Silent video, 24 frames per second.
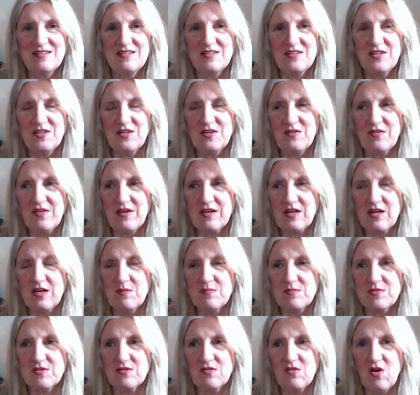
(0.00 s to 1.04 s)
you know, that
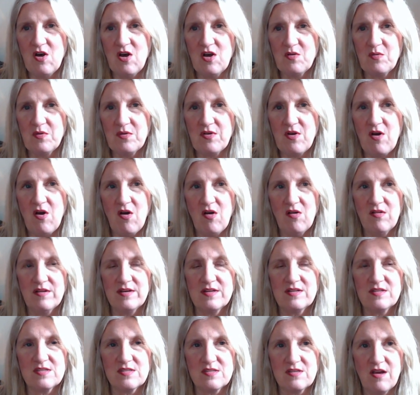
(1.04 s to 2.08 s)
comes along with
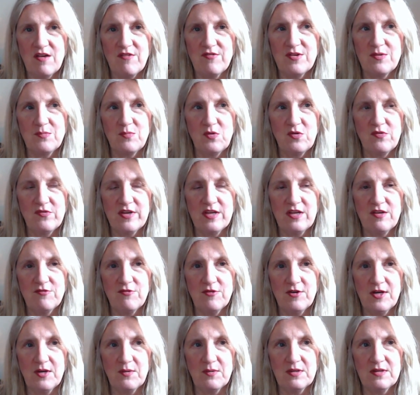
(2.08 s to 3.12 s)
hauling stuff and moving it
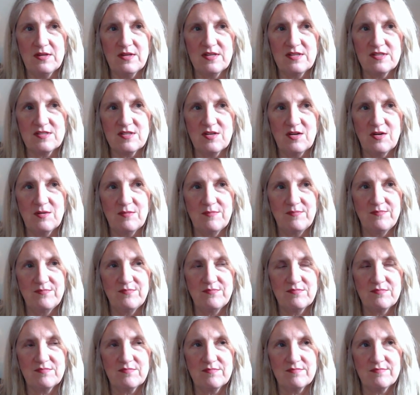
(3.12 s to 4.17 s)
frequently. So,
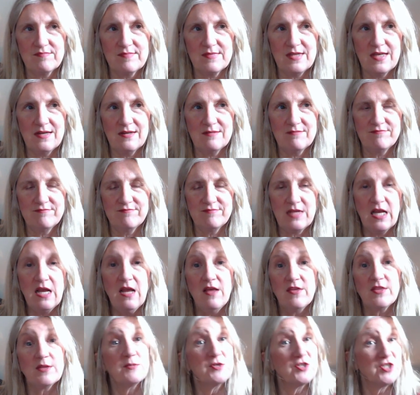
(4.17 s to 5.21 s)
yeah.
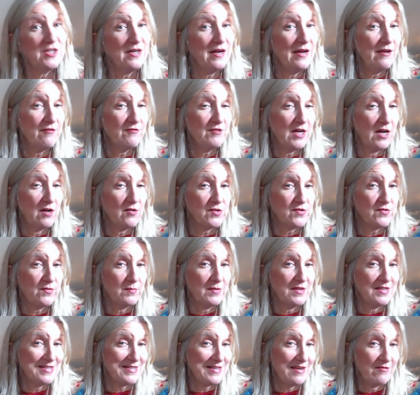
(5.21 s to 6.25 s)
The machine I have now is
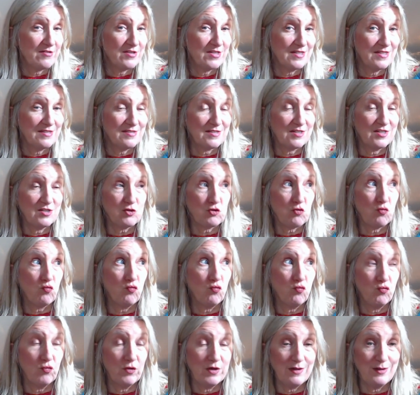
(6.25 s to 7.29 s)
from the 70s and it's
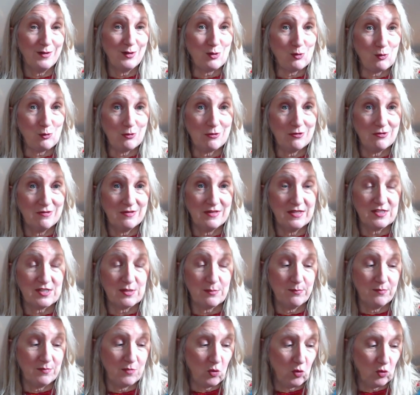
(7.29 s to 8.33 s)
really cool. It's
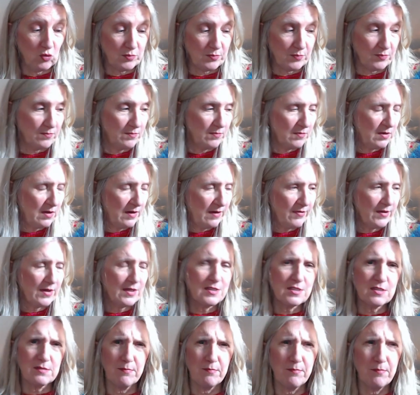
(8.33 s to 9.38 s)
an old, I think
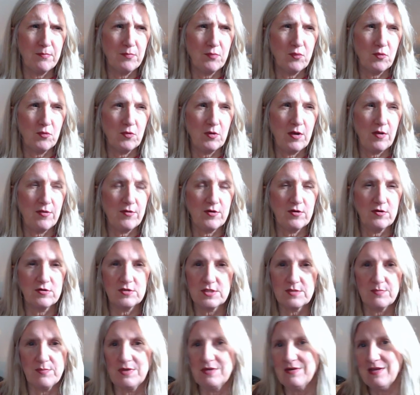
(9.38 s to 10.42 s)
it's a
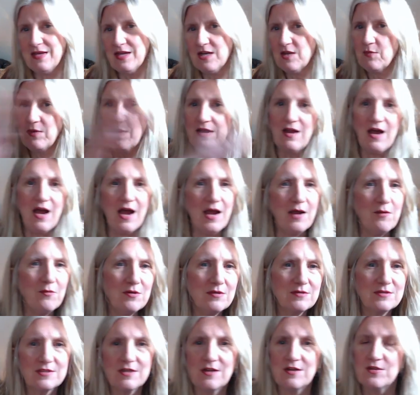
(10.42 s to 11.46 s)
Brothers. But anyway, I
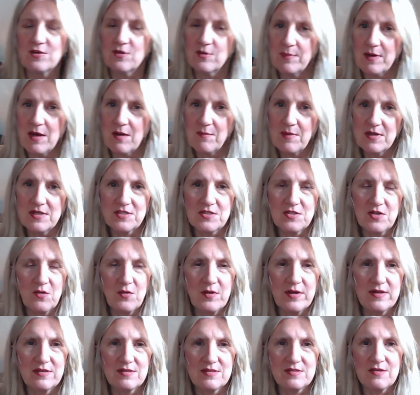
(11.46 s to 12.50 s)
will tell you about my
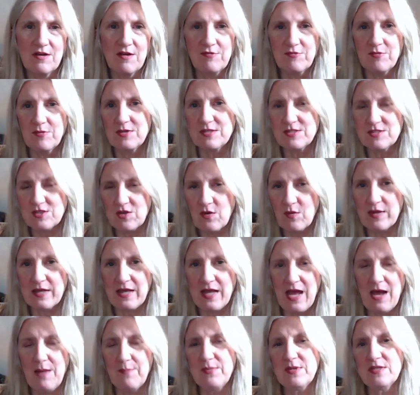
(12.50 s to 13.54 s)
sewing stuff when sewing
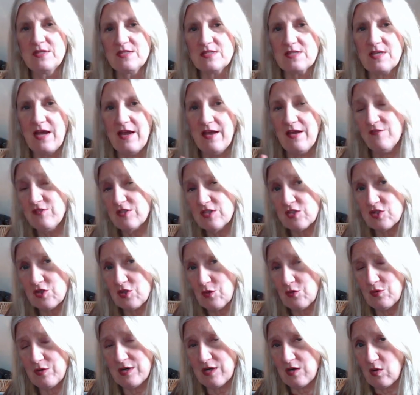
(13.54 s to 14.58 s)
happens. I haven't
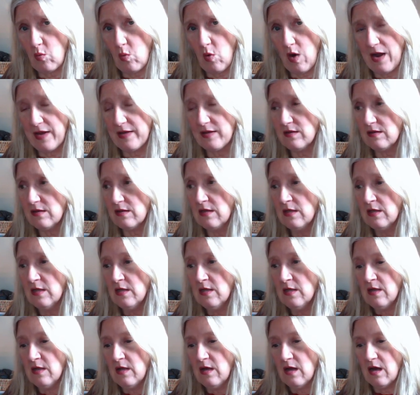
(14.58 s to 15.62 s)
sewed in a while,
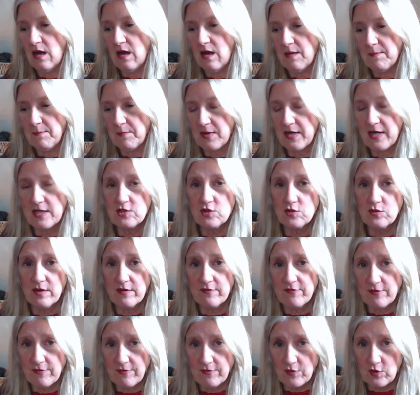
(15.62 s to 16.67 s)
um, but I do
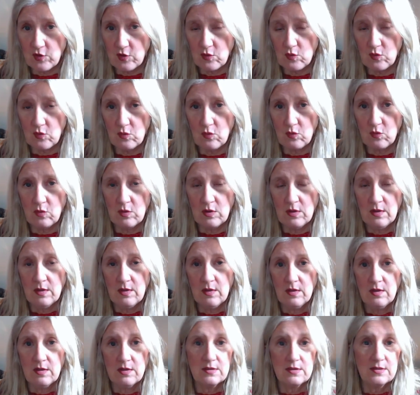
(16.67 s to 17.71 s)
have a few
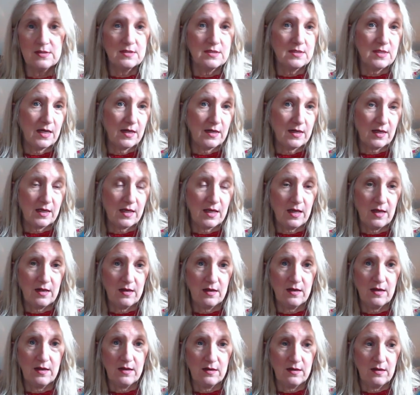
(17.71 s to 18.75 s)

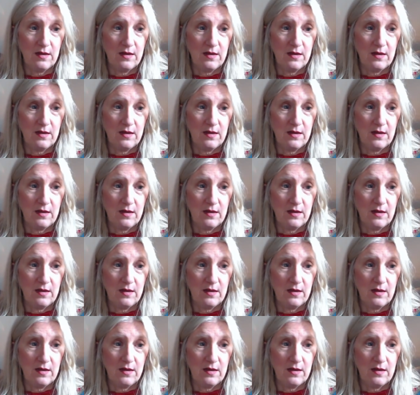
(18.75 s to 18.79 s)
dedicated